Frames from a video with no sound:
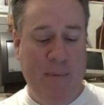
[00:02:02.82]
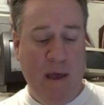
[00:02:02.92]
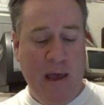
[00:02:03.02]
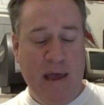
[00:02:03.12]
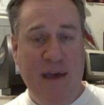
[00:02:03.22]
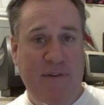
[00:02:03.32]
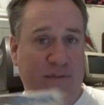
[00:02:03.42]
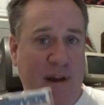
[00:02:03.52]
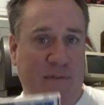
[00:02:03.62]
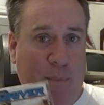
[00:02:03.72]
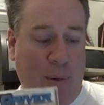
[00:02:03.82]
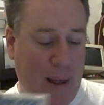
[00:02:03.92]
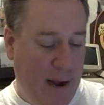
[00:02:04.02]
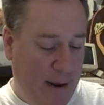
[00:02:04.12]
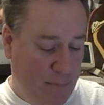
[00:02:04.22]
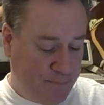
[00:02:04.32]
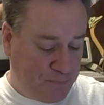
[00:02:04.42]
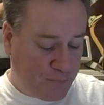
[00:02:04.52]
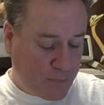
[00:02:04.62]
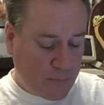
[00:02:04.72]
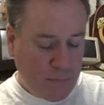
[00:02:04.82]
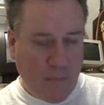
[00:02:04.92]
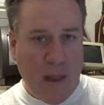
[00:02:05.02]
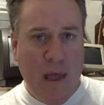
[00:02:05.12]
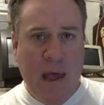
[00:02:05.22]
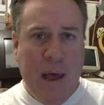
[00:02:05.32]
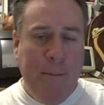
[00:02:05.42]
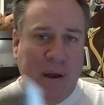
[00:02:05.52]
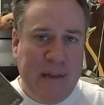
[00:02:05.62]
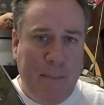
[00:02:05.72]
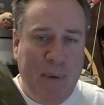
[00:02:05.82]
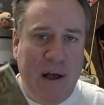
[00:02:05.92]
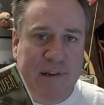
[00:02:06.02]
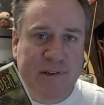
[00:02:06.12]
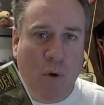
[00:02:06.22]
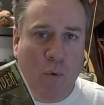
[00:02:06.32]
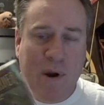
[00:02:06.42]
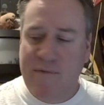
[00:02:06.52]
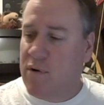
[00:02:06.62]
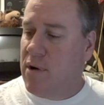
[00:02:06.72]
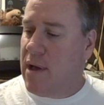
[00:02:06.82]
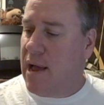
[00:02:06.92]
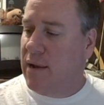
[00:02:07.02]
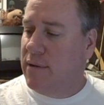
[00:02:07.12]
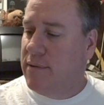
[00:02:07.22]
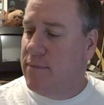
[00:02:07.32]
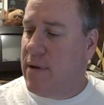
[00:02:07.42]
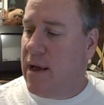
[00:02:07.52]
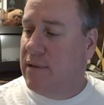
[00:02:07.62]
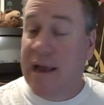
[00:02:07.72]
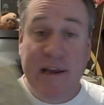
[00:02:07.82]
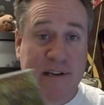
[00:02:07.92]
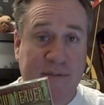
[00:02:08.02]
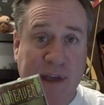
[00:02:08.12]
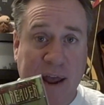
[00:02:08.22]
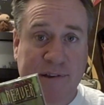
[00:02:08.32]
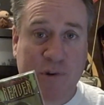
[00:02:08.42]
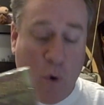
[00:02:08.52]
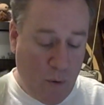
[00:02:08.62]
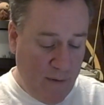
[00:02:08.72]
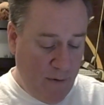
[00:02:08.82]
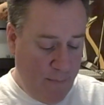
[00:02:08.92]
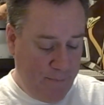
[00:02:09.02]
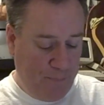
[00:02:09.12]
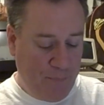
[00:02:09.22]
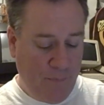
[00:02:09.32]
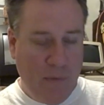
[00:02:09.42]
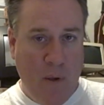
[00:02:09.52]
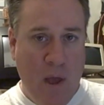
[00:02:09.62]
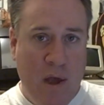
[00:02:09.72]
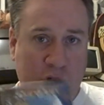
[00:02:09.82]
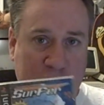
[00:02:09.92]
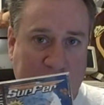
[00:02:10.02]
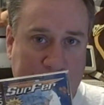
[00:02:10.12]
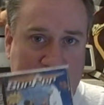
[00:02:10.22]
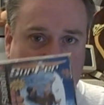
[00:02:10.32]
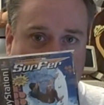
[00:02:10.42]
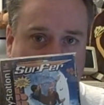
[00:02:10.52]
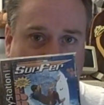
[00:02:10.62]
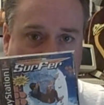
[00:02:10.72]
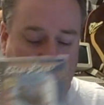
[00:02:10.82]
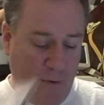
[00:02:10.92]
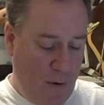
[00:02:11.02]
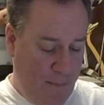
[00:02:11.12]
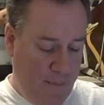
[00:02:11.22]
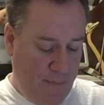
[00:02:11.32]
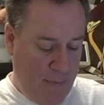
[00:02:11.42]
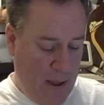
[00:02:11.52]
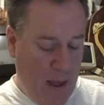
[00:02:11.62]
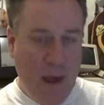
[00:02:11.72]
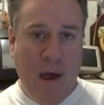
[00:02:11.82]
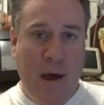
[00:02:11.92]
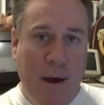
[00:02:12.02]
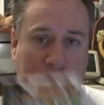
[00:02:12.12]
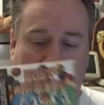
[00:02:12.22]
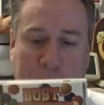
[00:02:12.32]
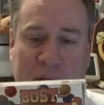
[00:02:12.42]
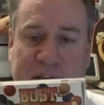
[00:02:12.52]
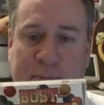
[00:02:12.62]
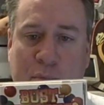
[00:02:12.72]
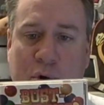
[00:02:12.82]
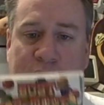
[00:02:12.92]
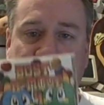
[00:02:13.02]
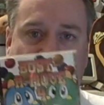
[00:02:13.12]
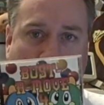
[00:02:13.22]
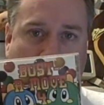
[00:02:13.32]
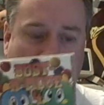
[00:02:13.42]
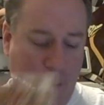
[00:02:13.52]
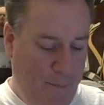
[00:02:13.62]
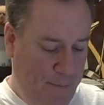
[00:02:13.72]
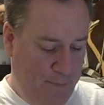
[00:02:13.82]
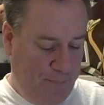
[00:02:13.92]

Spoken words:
up if you've never played it. Picked up Soul Reaver. Legacy of Kain Soul Reaver, Championship Surfer, Bust a Move 4,